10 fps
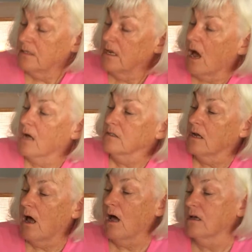Knock
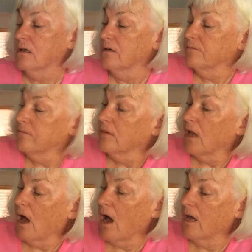Knock,
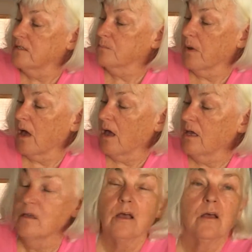I
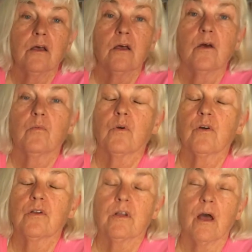Spy.
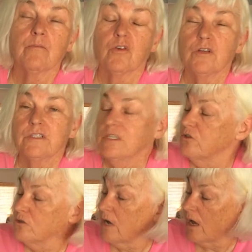I'm going to
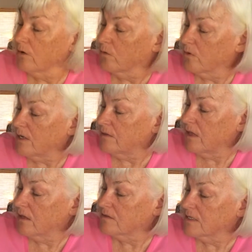teach you how to
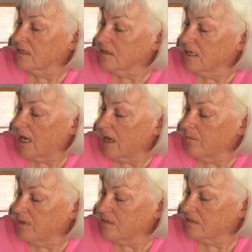sing the
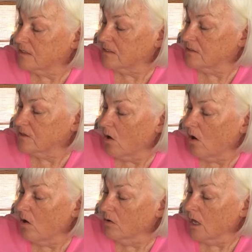ABC
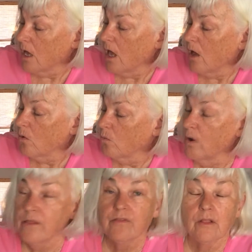song,
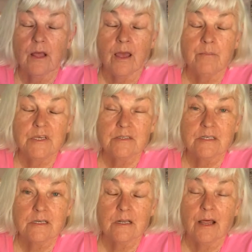with
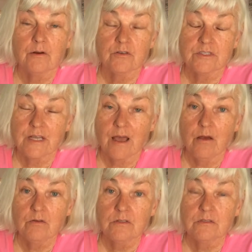ABC letter
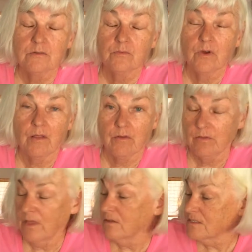sounds rather
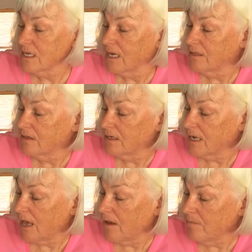than saying the
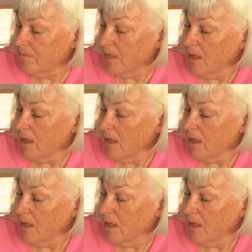name.